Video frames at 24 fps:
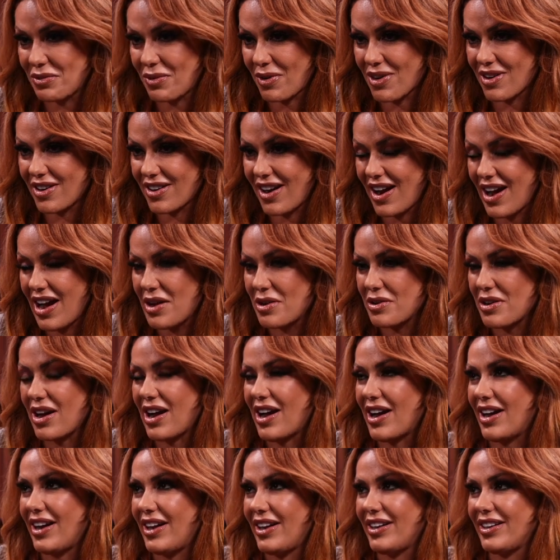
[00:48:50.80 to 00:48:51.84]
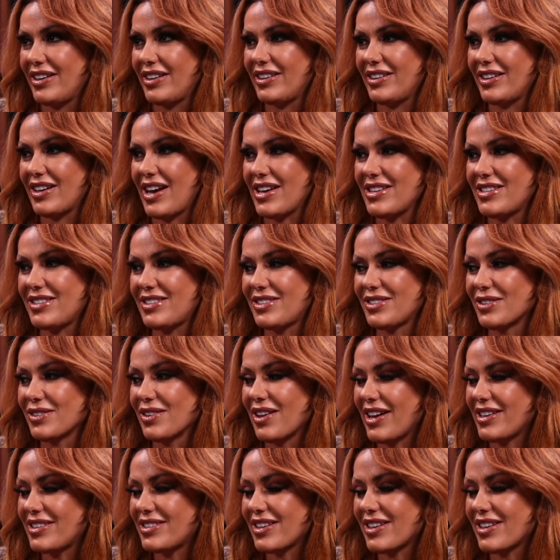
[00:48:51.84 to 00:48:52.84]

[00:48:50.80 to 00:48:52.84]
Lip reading: wrong. I still like